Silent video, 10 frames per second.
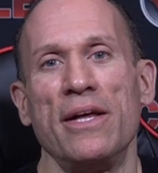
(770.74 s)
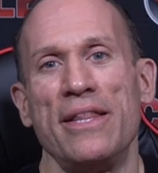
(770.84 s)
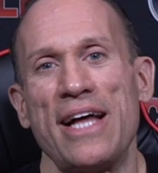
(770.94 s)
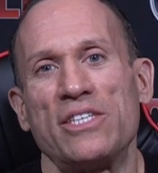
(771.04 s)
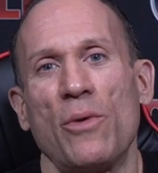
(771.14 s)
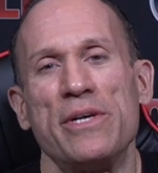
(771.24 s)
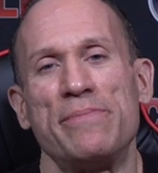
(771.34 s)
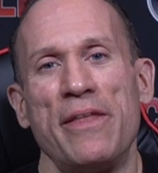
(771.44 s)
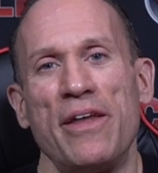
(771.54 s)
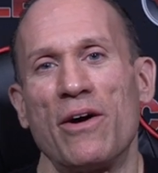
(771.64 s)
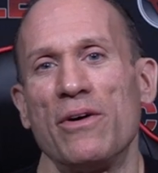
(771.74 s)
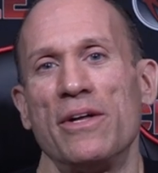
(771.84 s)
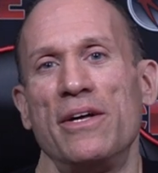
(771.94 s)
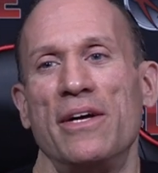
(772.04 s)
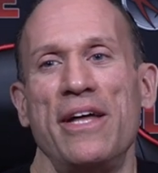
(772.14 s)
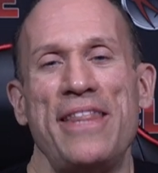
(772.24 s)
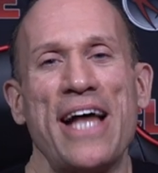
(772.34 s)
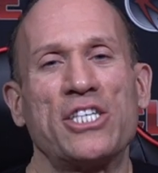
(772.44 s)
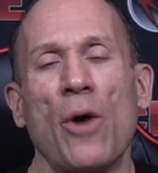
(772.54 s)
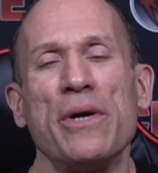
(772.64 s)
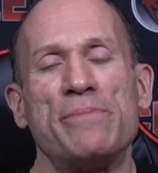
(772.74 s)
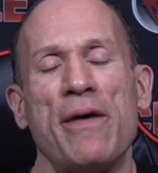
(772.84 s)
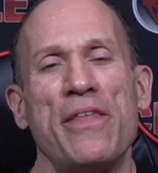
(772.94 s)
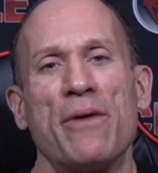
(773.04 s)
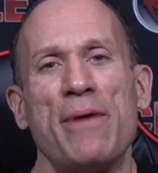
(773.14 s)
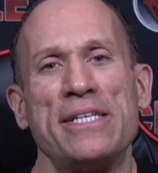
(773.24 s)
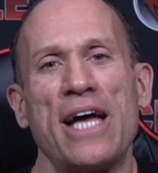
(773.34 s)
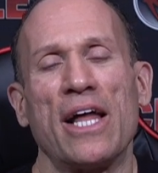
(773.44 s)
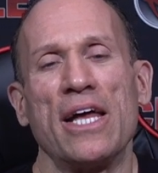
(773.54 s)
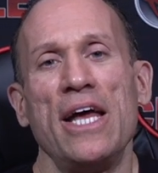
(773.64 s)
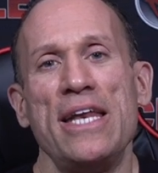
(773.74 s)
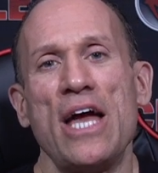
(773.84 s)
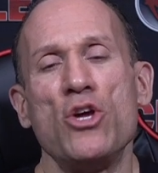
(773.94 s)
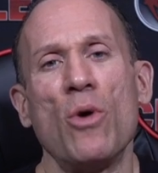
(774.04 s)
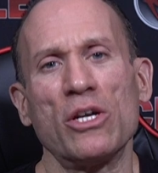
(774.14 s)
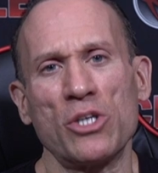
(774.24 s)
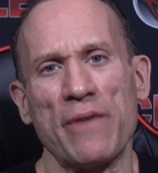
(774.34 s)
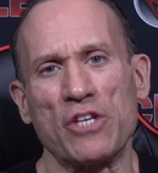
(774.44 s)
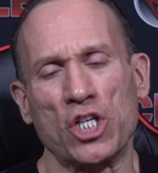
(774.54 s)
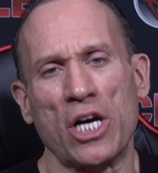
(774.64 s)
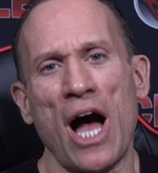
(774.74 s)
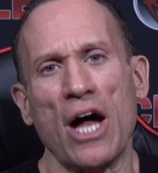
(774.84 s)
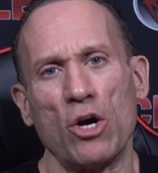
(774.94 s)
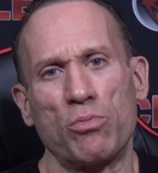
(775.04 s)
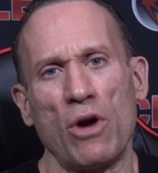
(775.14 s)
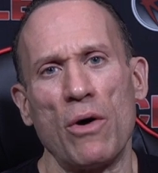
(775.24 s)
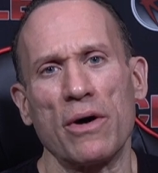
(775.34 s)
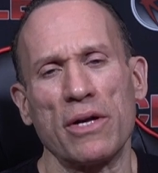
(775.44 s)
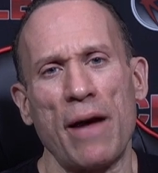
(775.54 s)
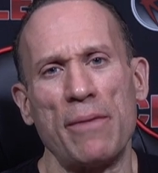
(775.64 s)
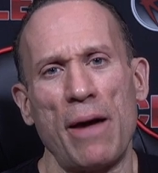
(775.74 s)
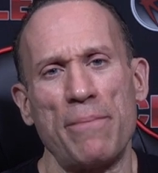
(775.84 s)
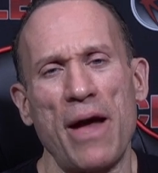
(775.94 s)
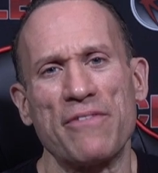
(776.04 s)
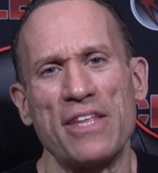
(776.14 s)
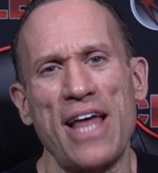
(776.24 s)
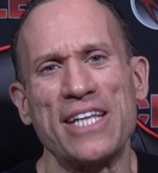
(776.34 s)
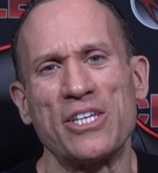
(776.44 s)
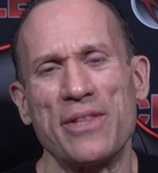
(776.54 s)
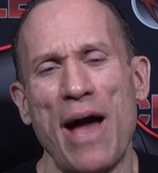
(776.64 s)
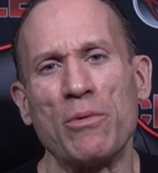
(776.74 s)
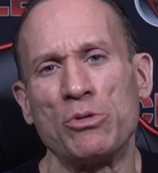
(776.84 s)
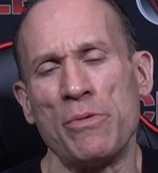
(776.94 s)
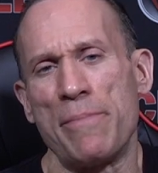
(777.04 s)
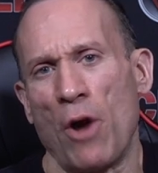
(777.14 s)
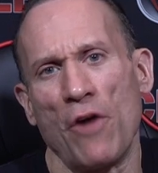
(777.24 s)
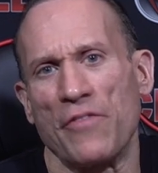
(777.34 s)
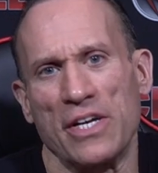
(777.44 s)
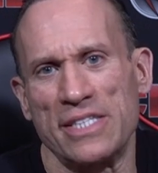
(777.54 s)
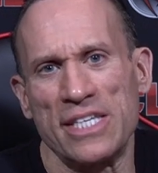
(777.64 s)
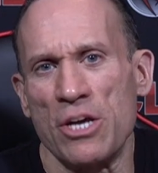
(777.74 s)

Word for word: That's always been their. That's always been their I mentality. Mean, now you also have the Chicago Pro coming up after that, so that which would be perfect because it's in your